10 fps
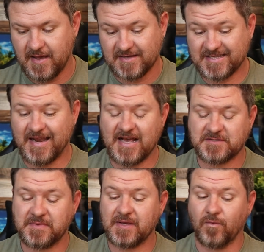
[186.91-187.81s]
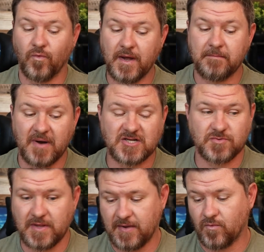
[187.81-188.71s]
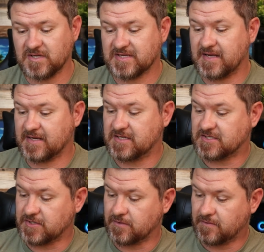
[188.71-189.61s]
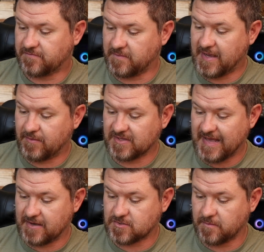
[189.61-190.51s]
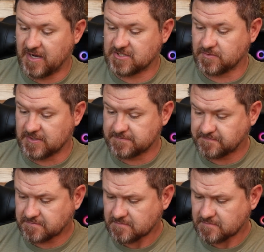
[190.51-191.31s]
It's gonna ask me what module I want to connect it to. For me, I want the Outdoor module.